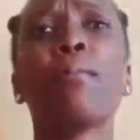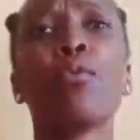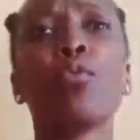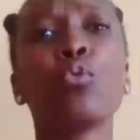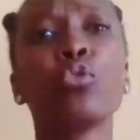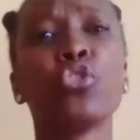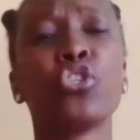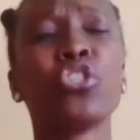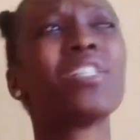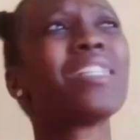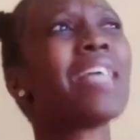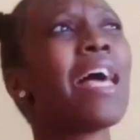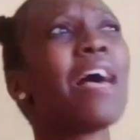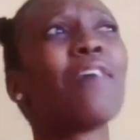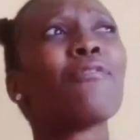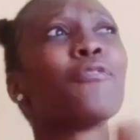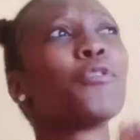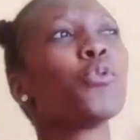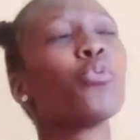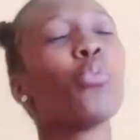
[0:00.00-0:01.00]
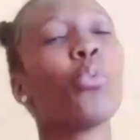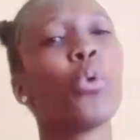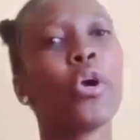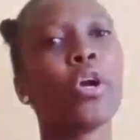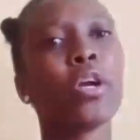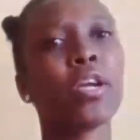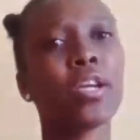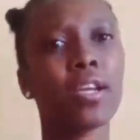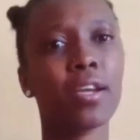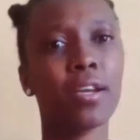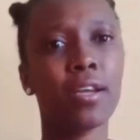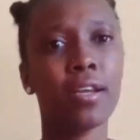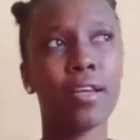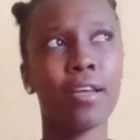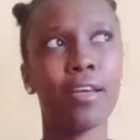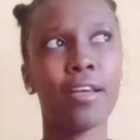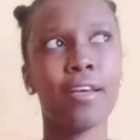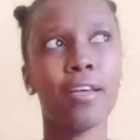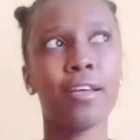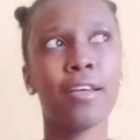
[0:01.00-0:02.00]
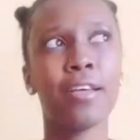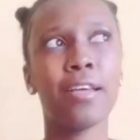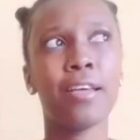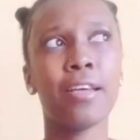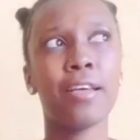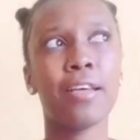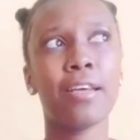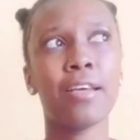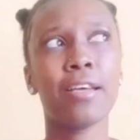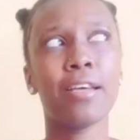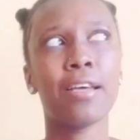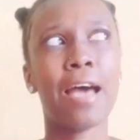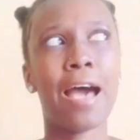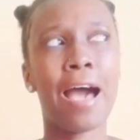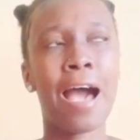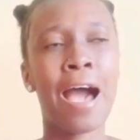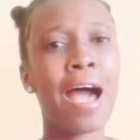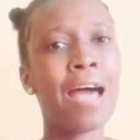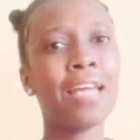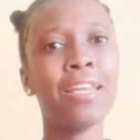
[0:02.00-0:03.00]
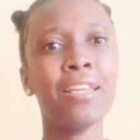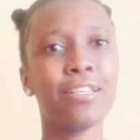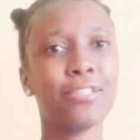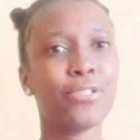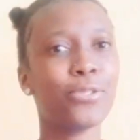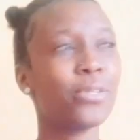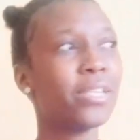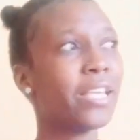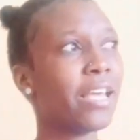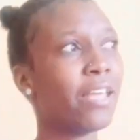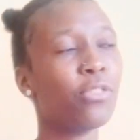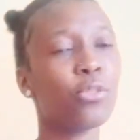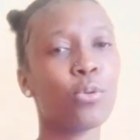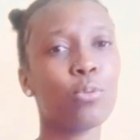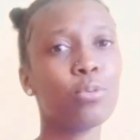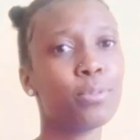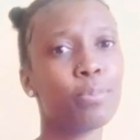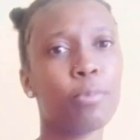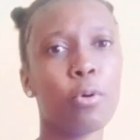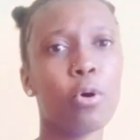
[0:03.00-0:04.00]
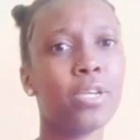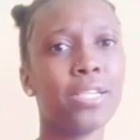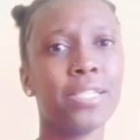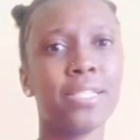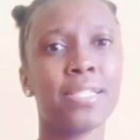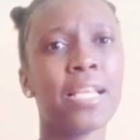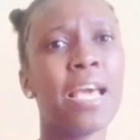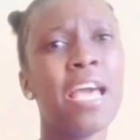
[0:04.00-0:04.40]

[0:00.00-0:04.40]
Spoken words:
who just have to work harder to get those bodies.